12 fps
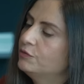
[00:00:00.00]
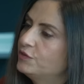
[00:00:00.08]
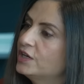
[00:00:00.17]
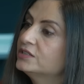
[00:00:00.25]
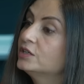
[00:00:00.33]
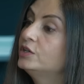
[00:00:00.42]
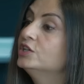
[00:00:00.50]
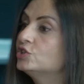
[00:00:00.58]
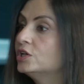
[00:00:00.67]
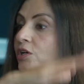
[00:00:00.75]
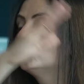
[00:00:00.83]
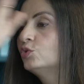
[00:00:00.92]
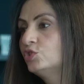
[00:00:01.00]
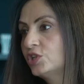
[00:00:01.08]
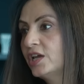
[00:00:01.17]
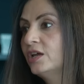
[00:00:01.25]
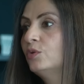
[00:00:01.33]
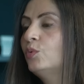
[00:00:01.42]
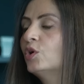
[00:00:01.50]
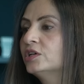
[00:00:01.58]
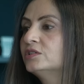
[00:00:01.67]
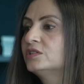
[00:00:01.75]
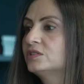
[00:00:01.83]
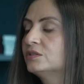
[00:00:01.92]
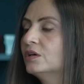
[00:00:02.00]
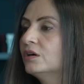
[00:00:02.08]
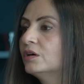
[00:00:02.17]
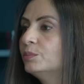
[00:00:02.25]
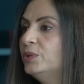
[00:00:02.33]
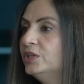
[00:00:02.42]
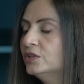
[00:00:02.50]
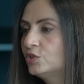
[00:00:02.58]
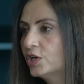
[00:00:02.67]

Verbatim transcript: if there's additional to share, what hmm. has uh, been the